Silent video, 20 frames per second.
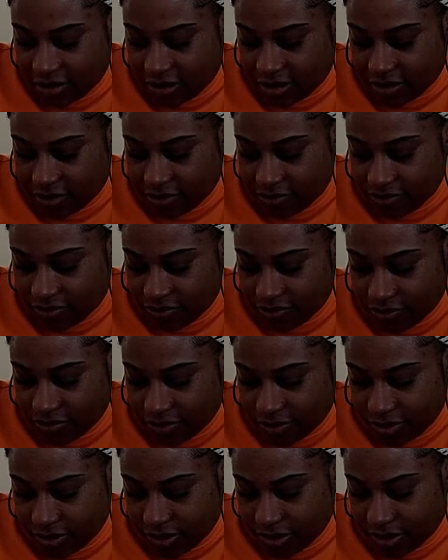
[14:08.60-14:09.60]
um,
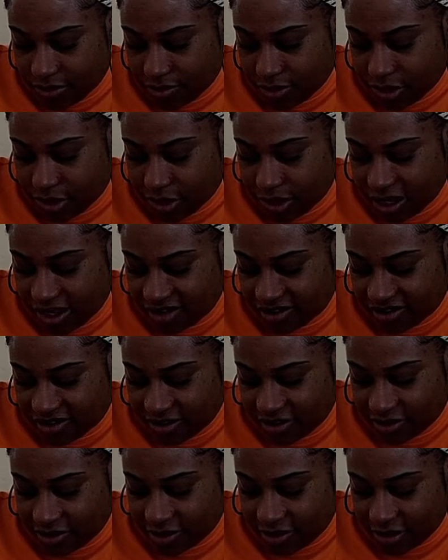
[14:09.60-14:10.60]
pure
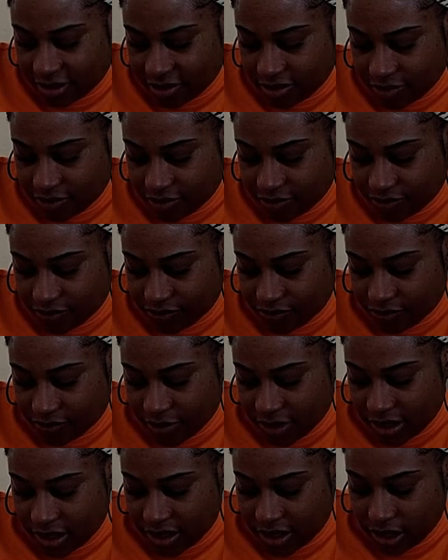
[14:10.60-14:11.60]
Castile um,
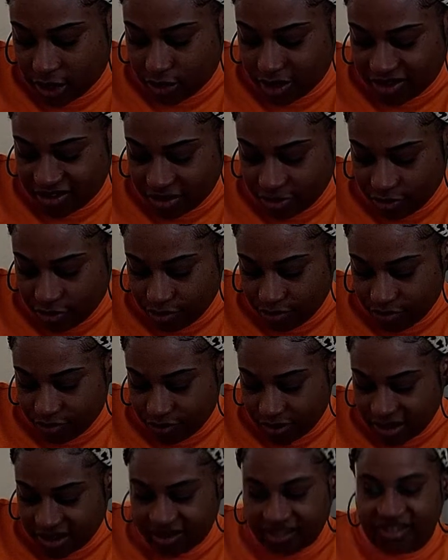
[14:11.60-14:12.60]
liquid soap,
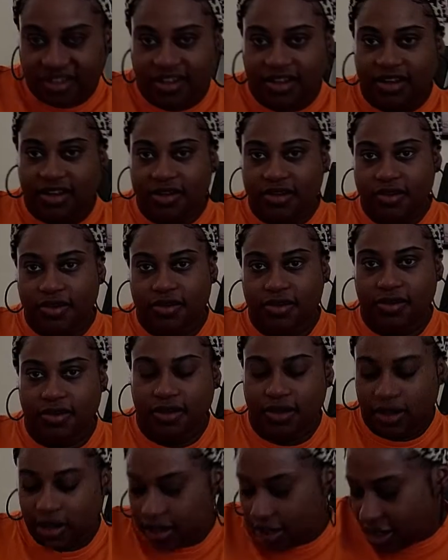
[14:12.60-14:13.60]
unscented,
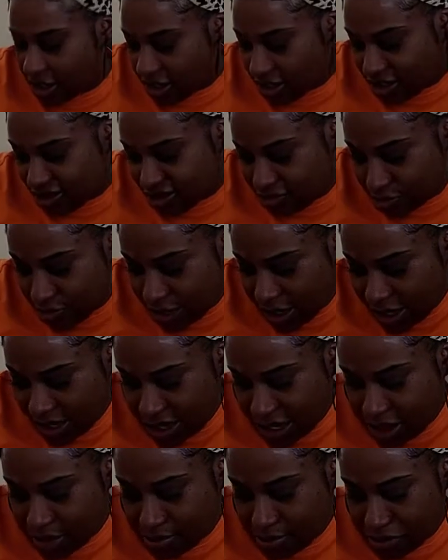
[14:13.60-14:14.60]
and it's
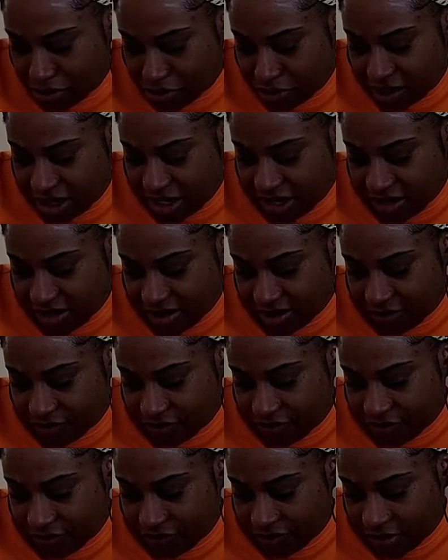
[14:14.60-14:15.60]
by Almona,
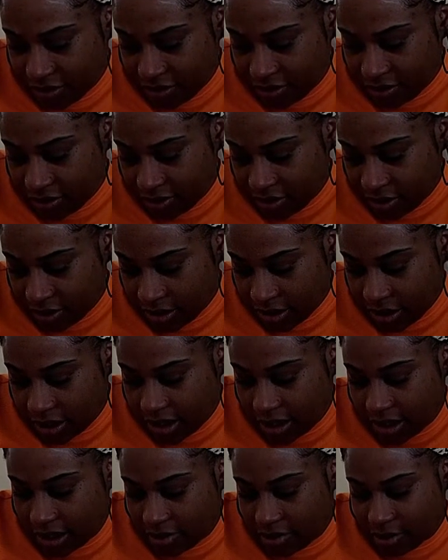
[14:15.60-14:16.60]

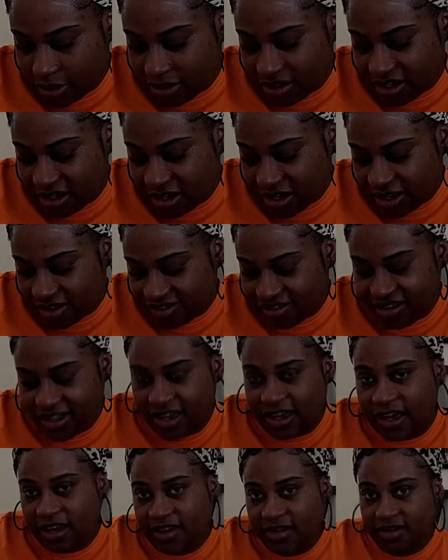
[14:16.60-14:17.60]
Albon de
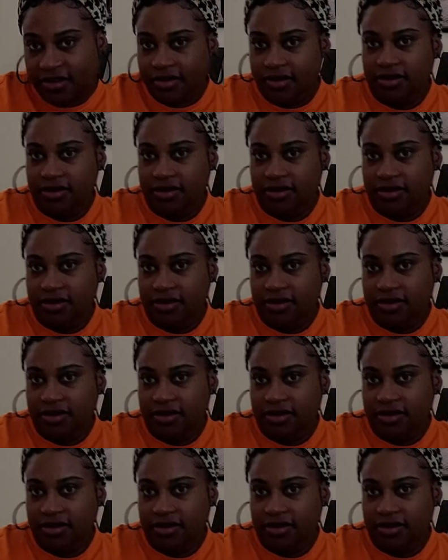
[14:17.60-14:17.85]
Castilla.